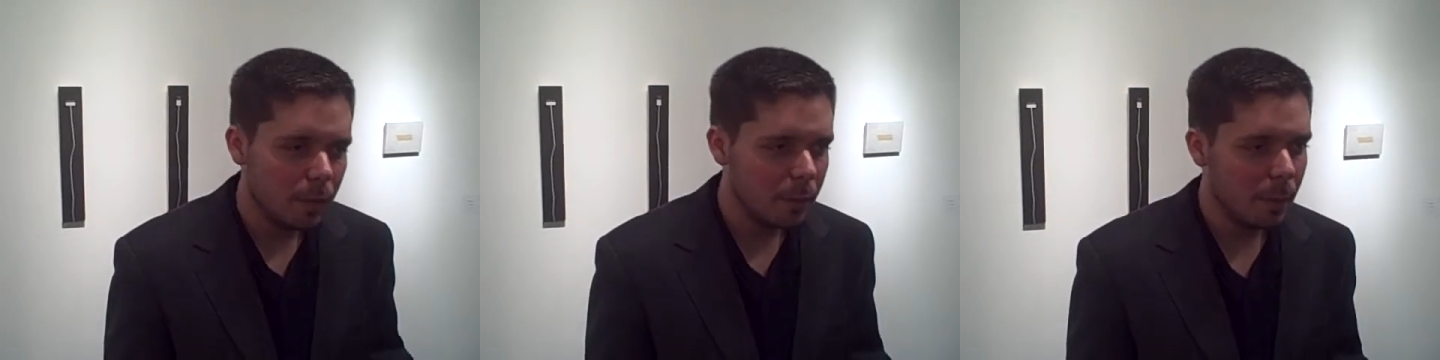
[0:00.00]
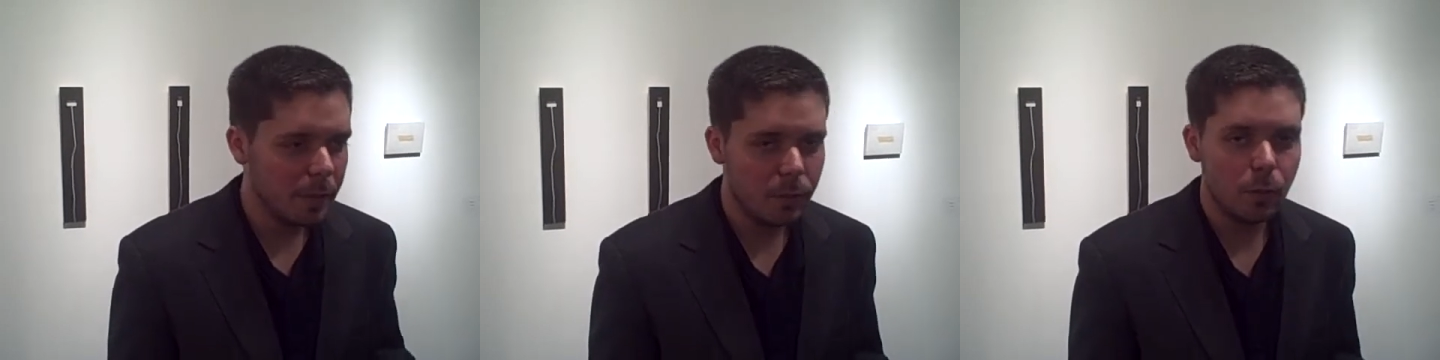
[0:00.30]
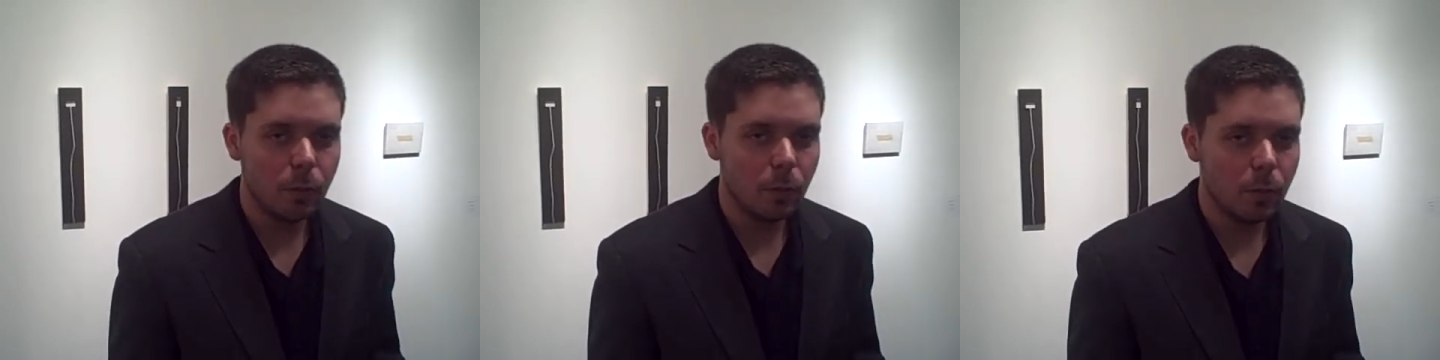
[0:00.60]
maybe
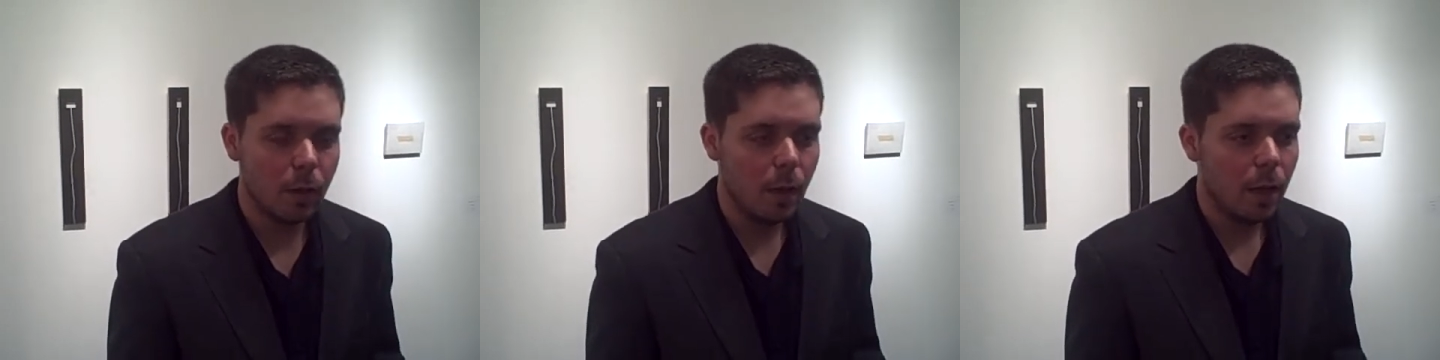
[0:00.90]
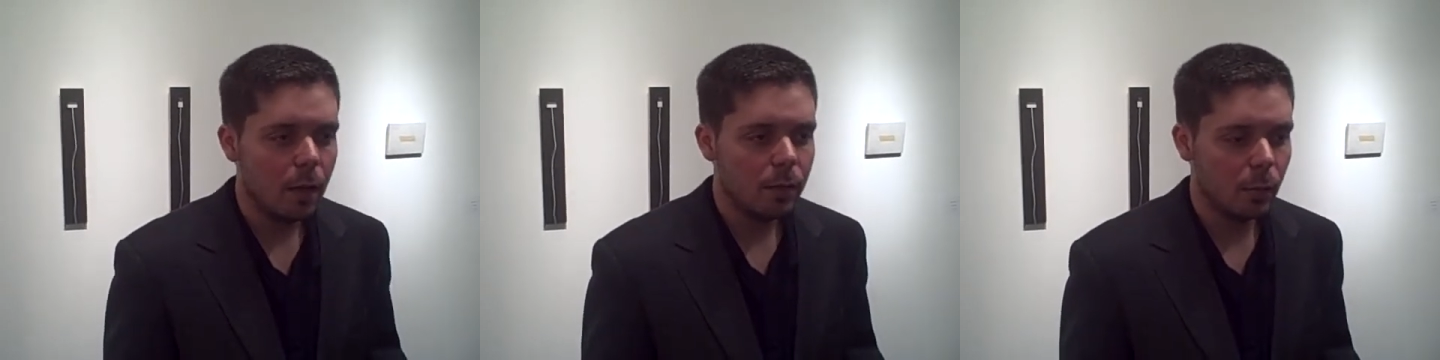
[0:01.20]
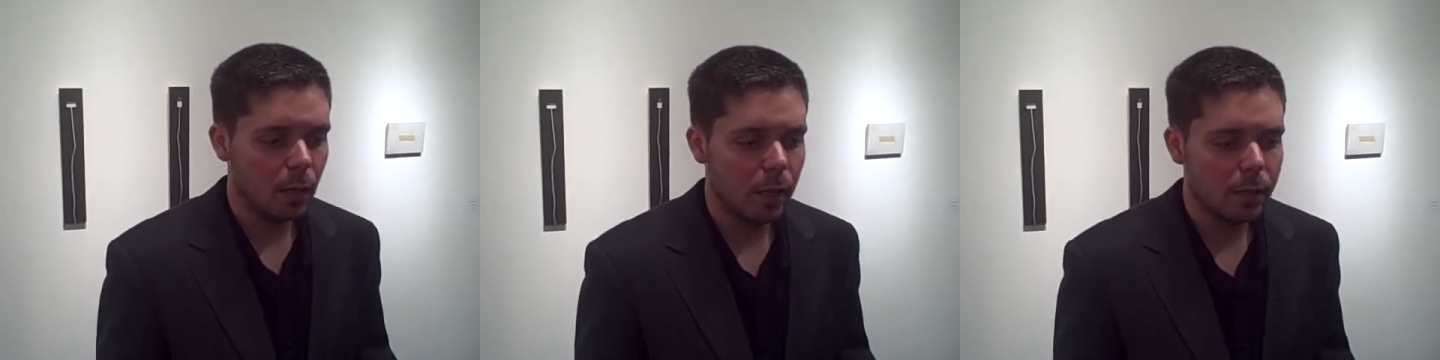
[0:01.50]
2, where
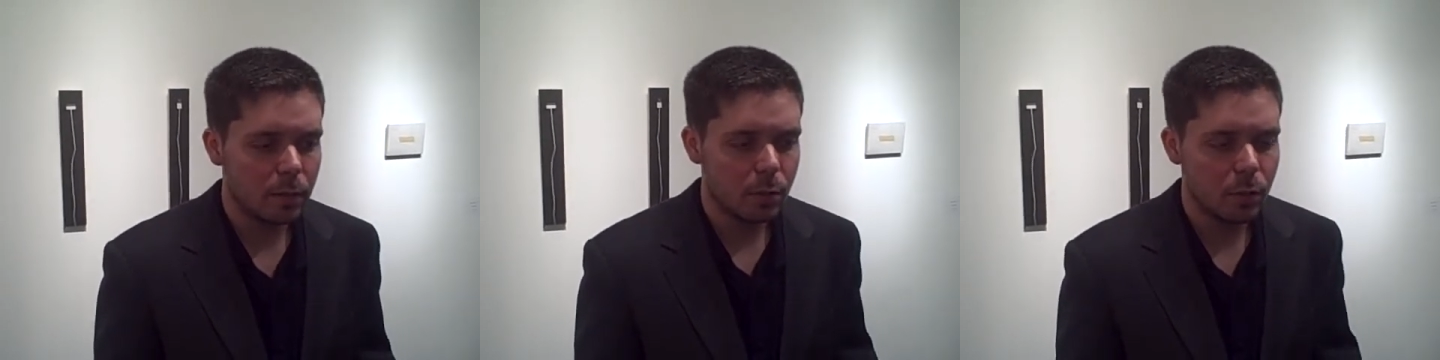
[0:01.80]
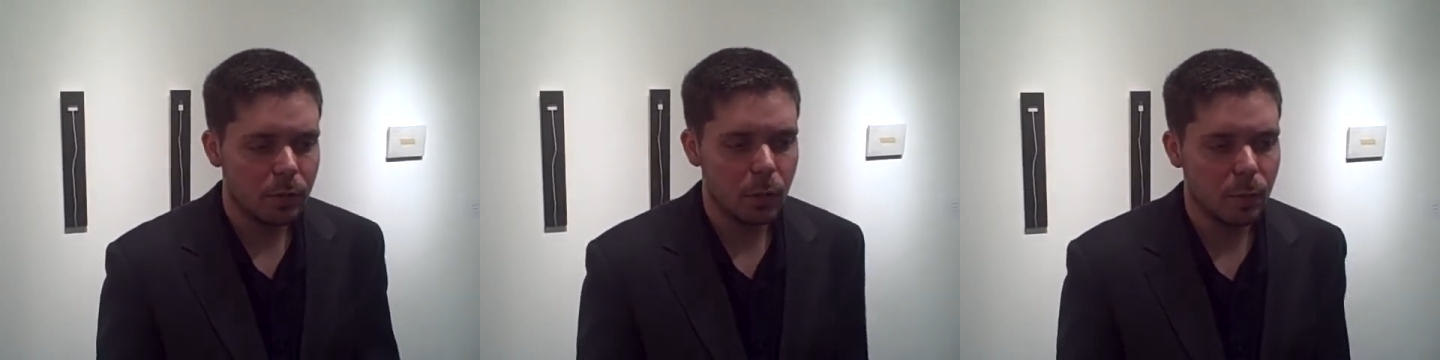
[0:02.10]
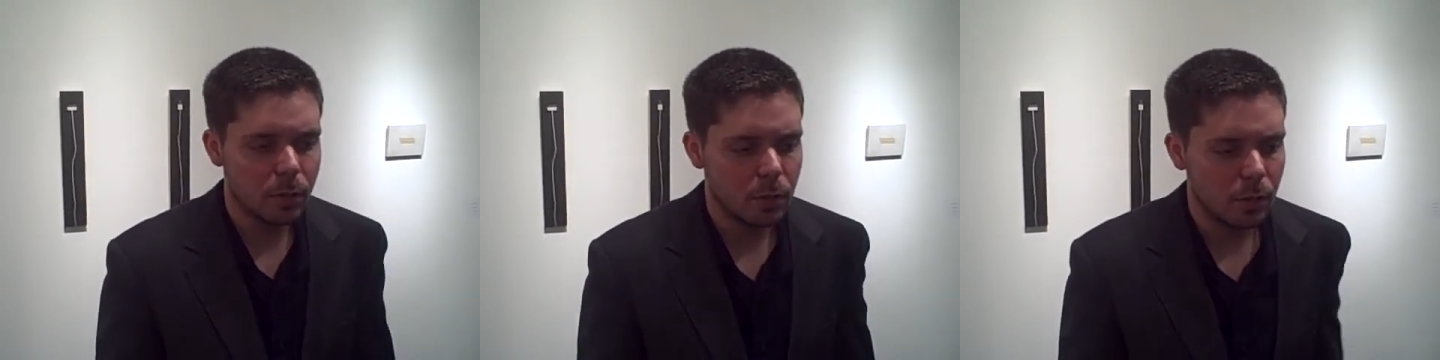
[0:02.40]
the light doesn't shift so
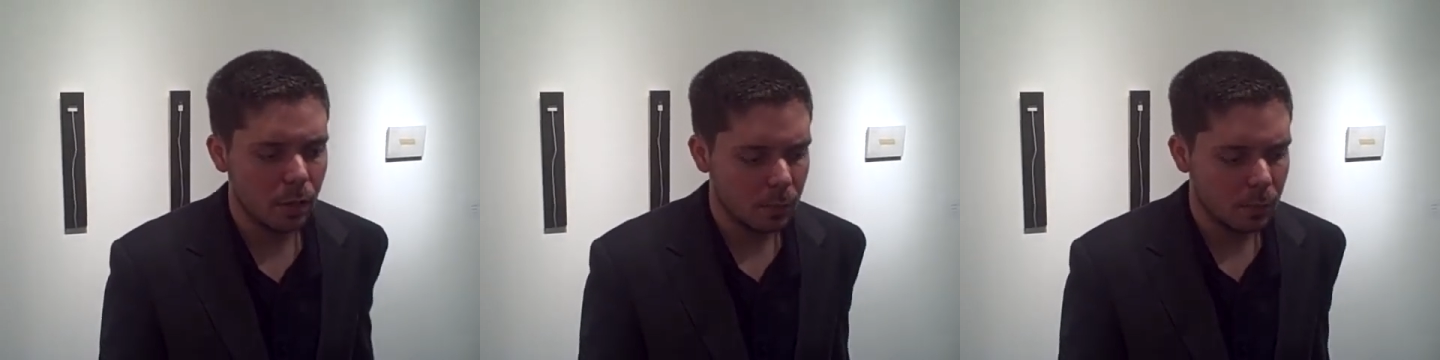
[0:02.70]
much.